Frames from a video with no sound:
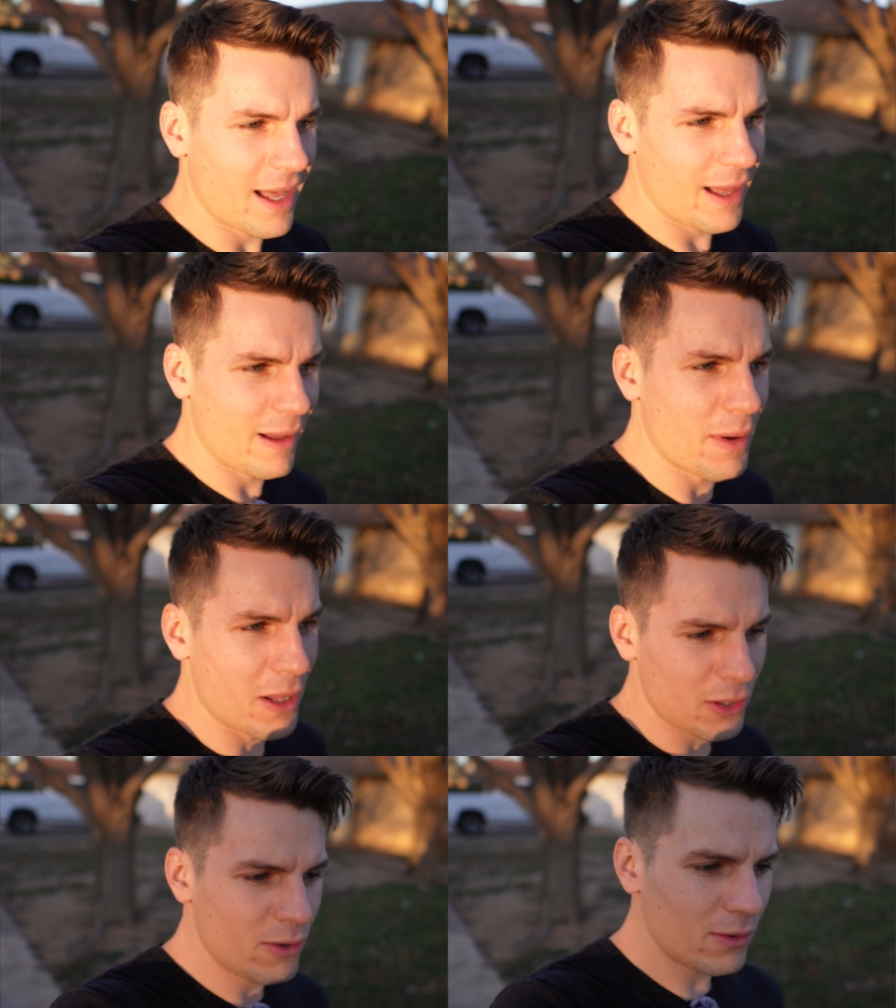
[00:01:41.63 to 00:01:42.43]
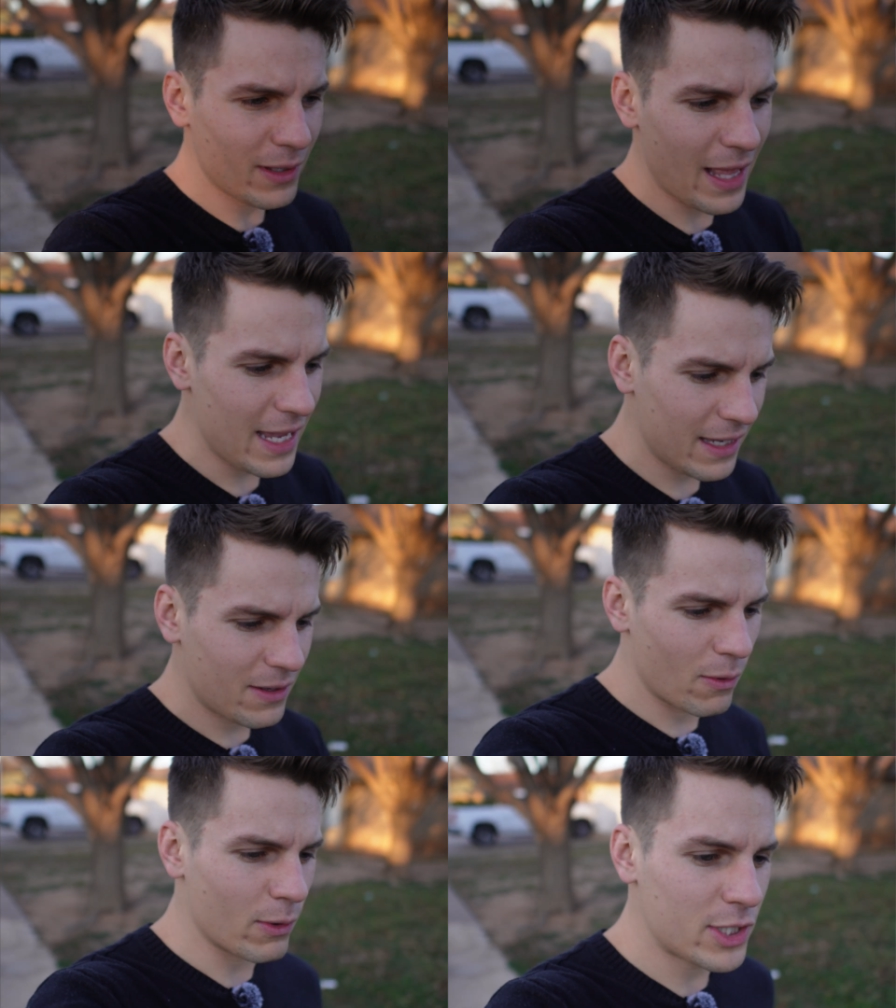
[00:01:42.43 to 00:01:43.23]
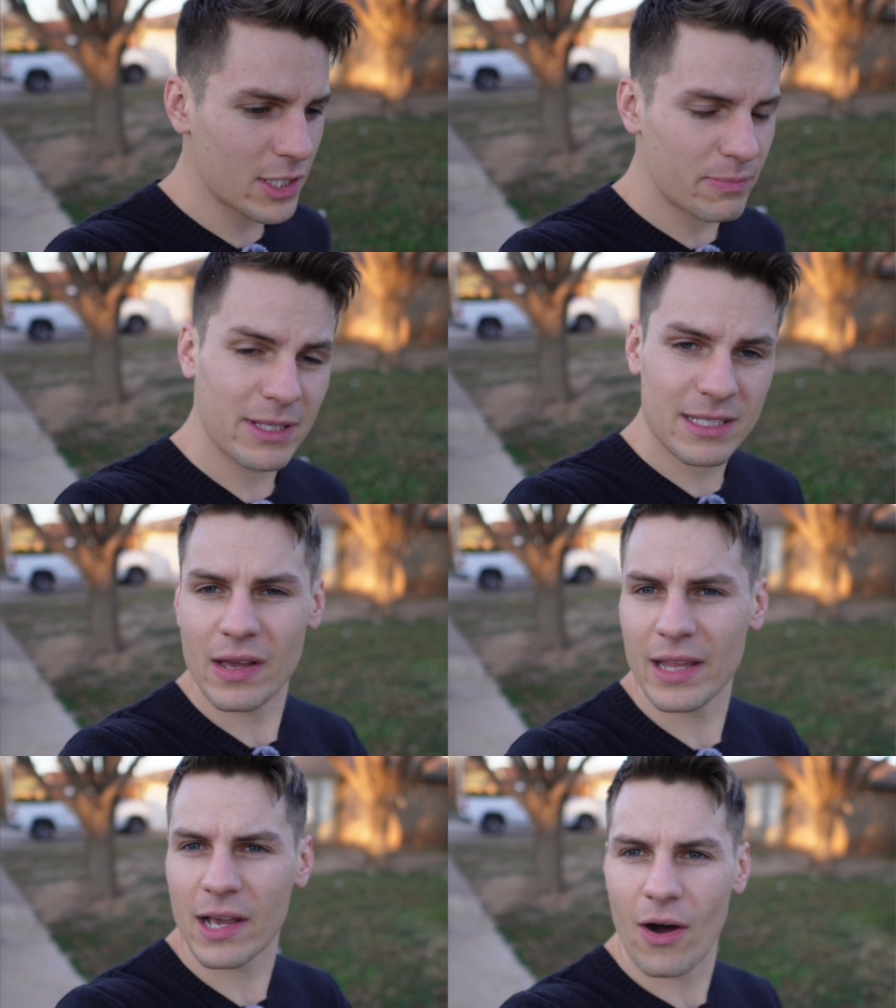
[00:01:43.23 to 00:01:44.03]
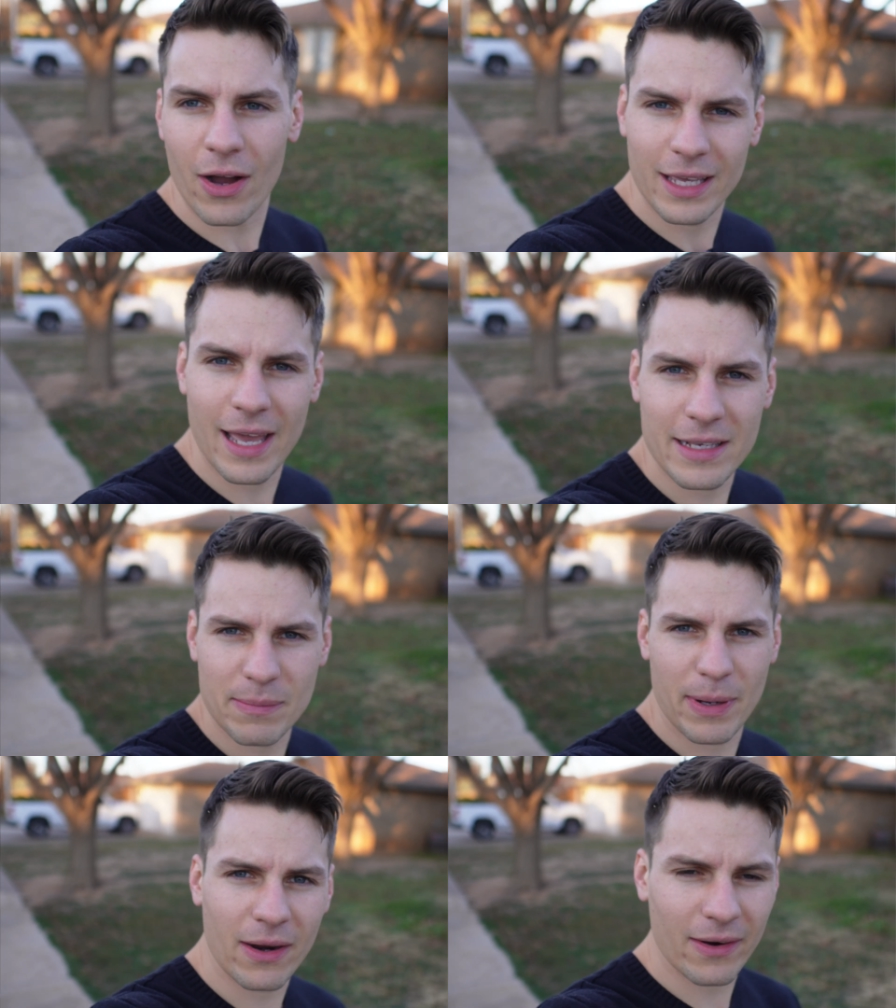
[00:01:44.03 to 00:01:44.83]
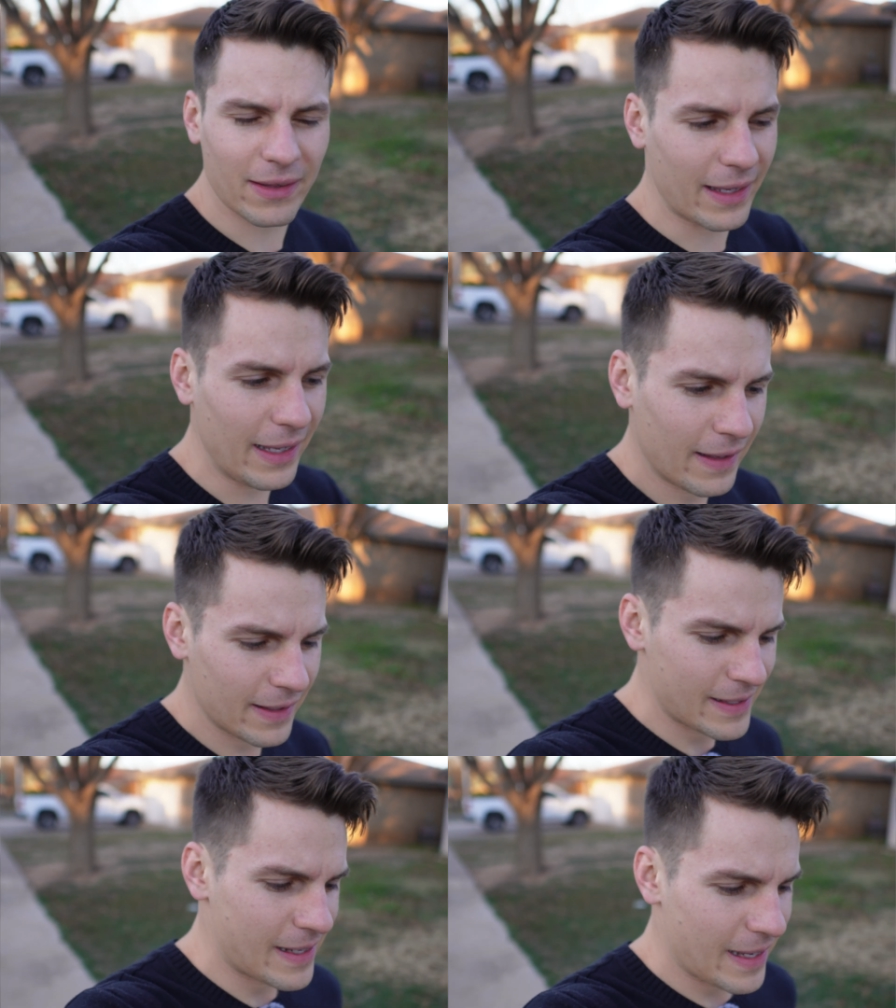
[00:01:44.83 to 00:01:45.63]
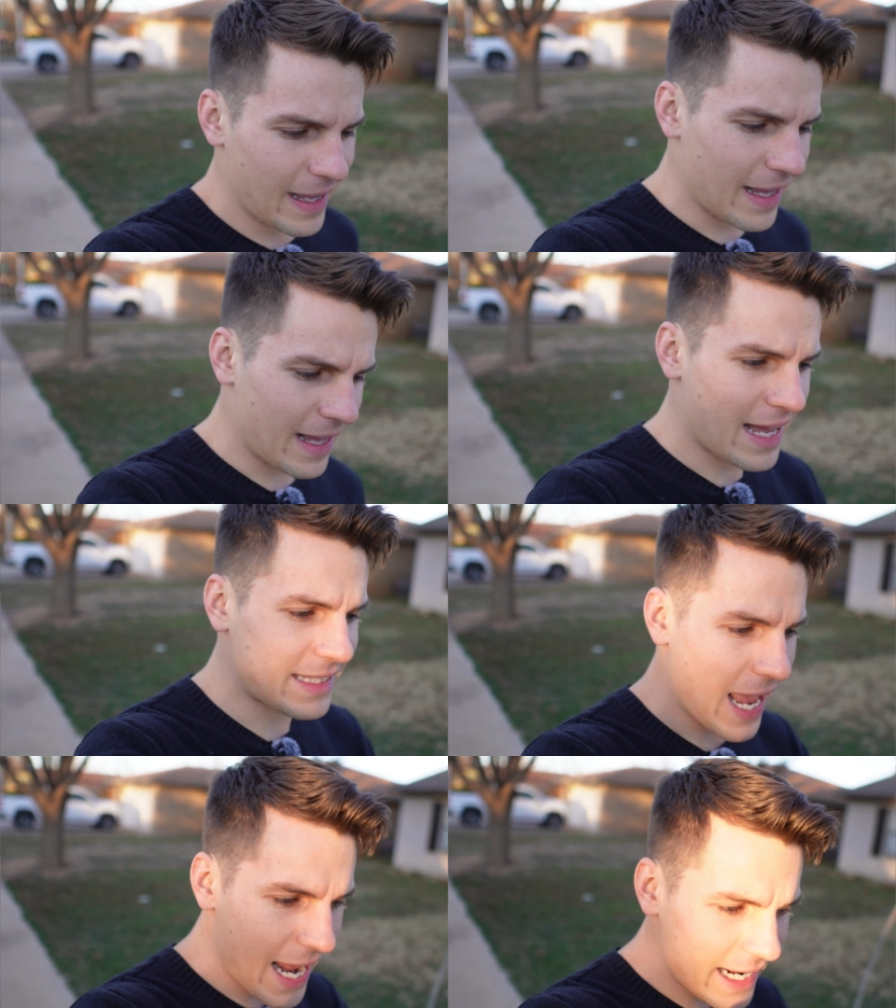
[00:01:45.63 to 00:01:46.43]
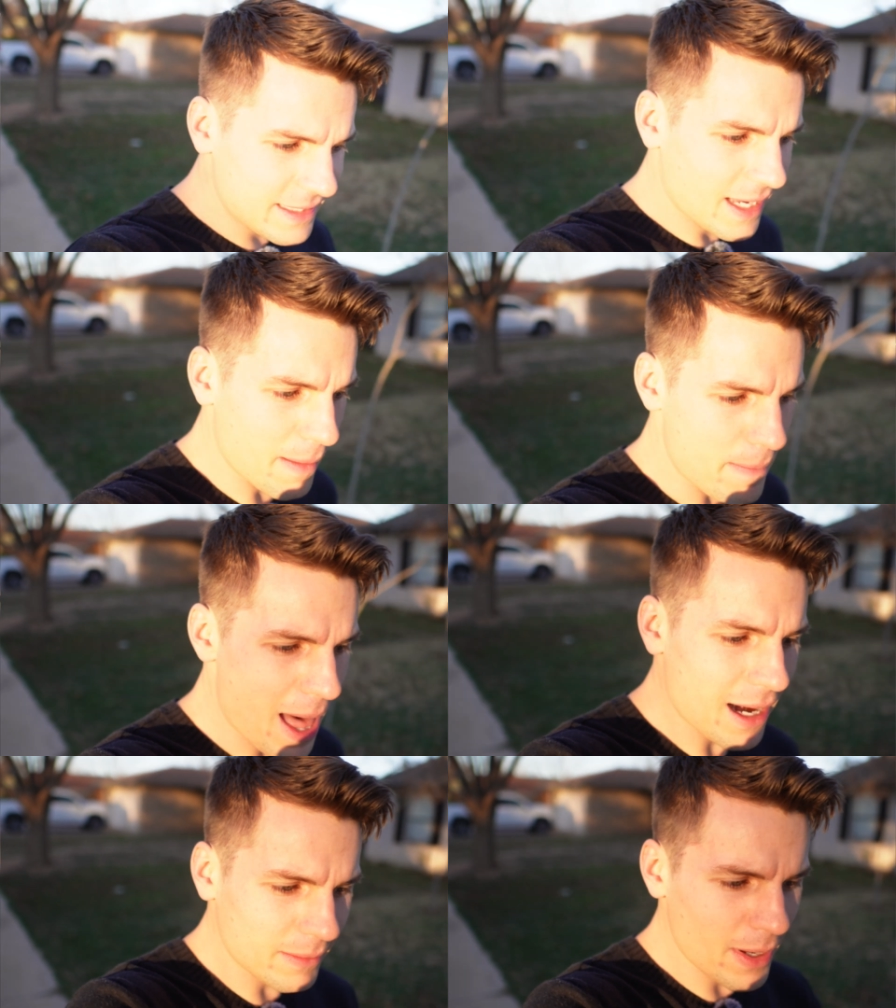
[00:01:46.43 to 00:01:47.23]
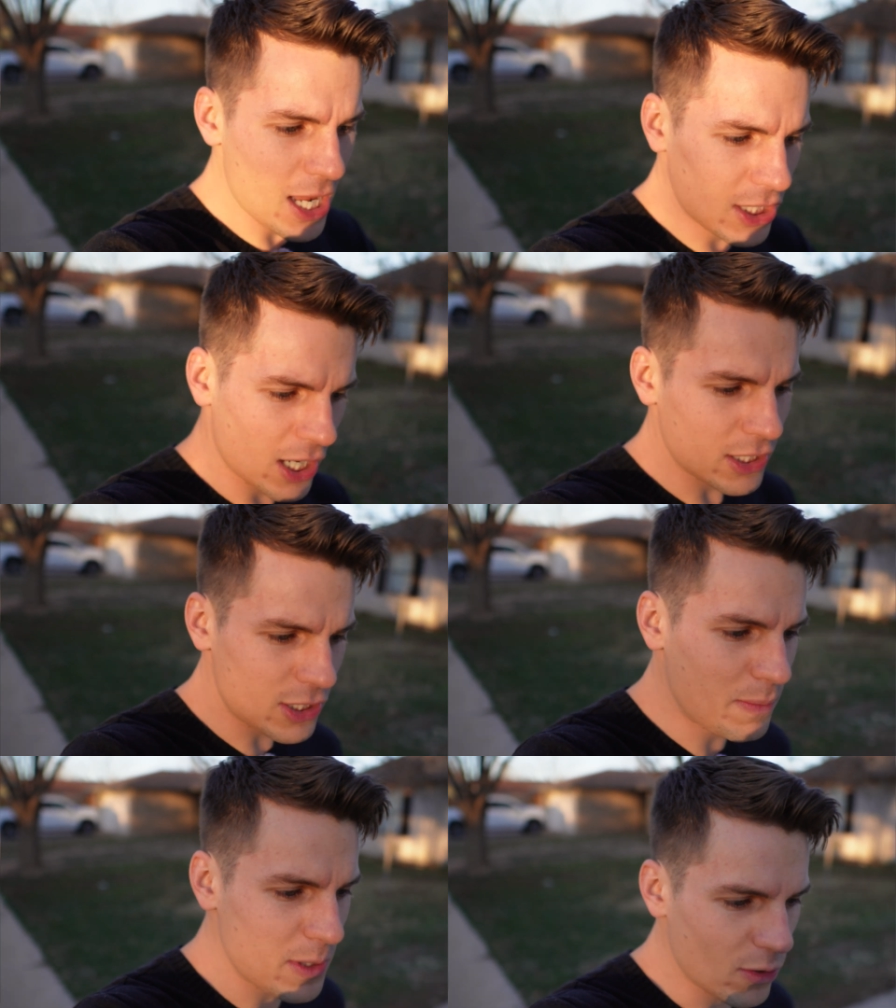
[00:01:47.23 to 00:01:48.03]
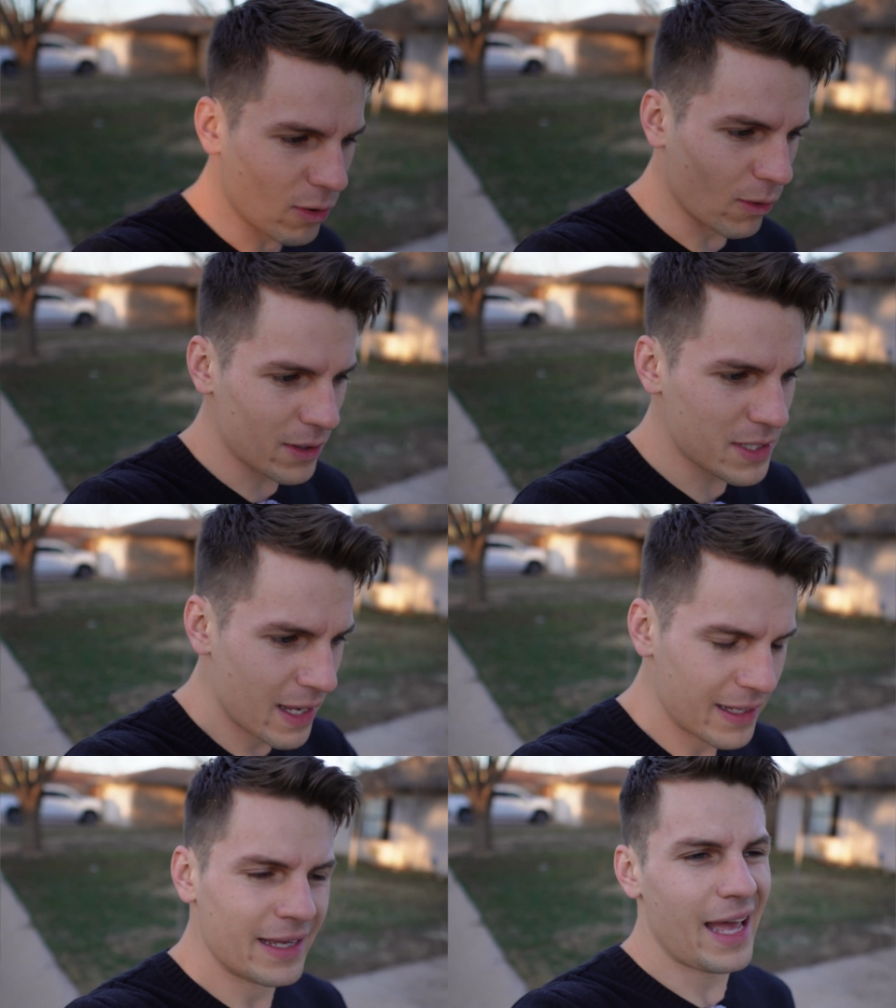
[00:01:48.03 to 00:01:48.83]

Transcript: Um, Lunar Lake, which has been selling like hotcakes apparently, uh, has eight Battlemage GPU cores